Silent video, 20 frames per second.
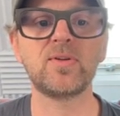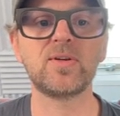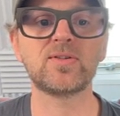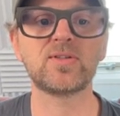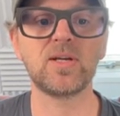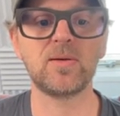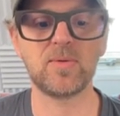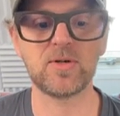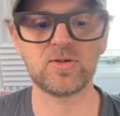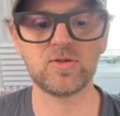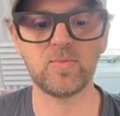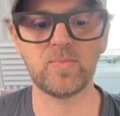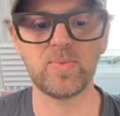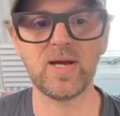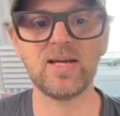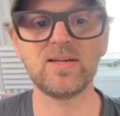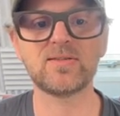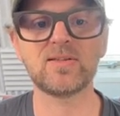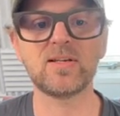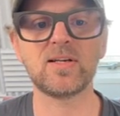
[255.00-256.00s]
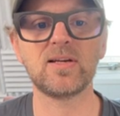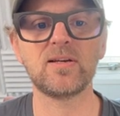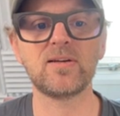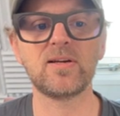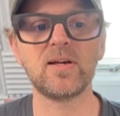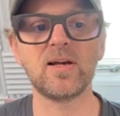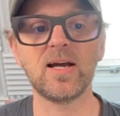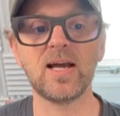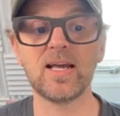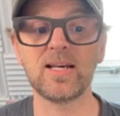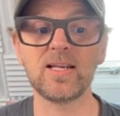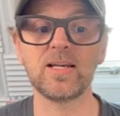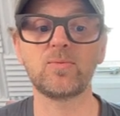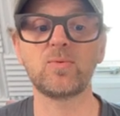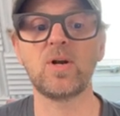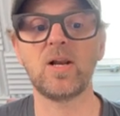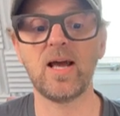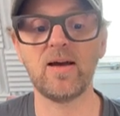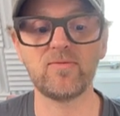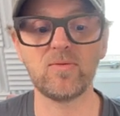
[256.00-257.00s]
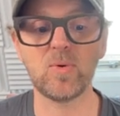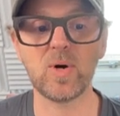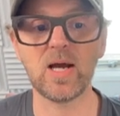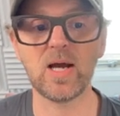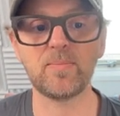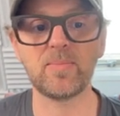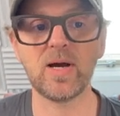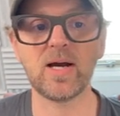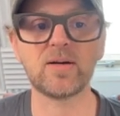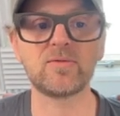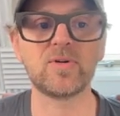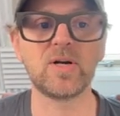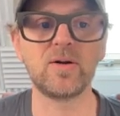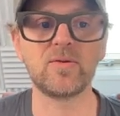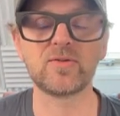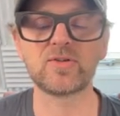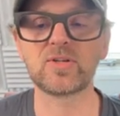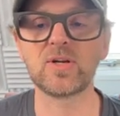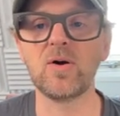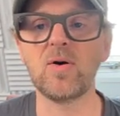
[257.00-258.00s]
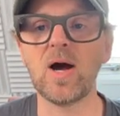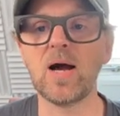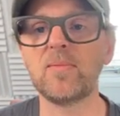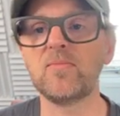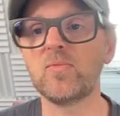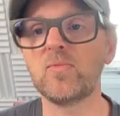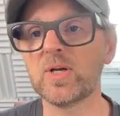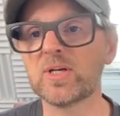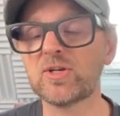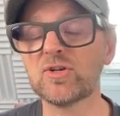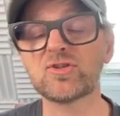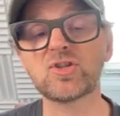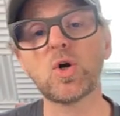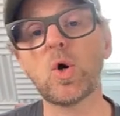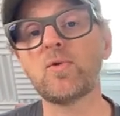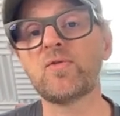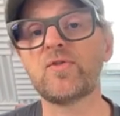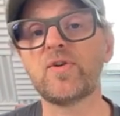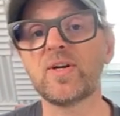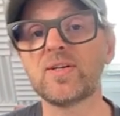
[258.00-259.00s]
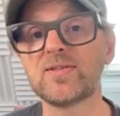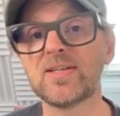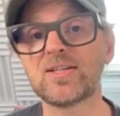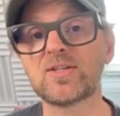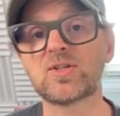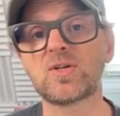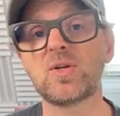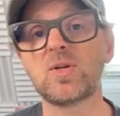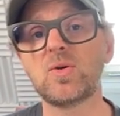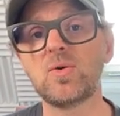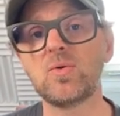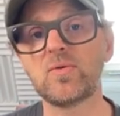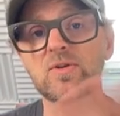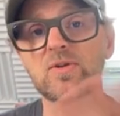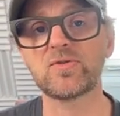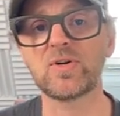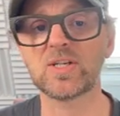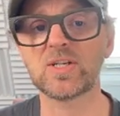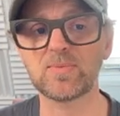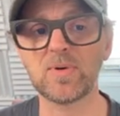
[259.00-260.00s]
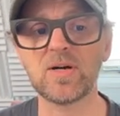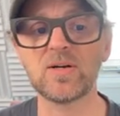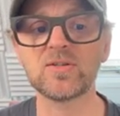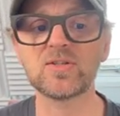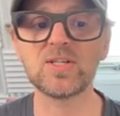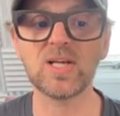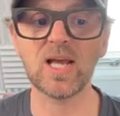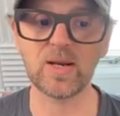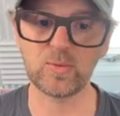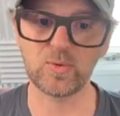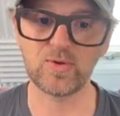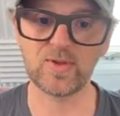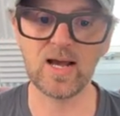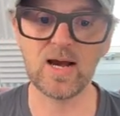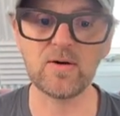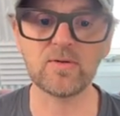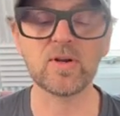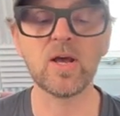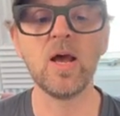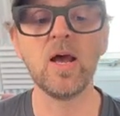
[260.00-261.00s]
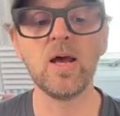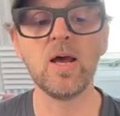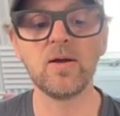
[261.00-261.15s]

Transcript: this image, you paste it in here, and it will have a white background. So we're just offering this to you with transparency and without.